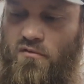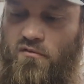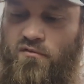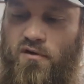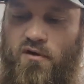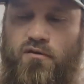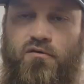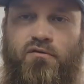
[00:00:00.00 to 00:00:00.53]
the
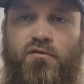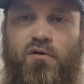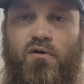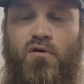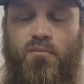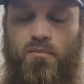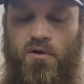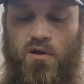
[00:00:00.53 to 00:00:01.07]
feathers
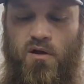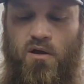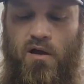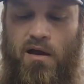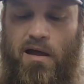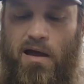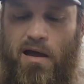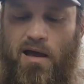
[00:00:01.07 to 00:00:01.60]
up.
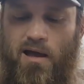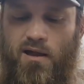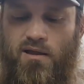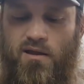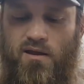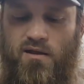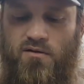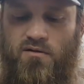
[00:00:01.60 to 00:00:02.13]
I
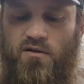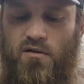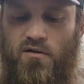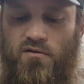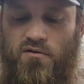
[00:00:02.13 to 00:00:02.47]
can't tell the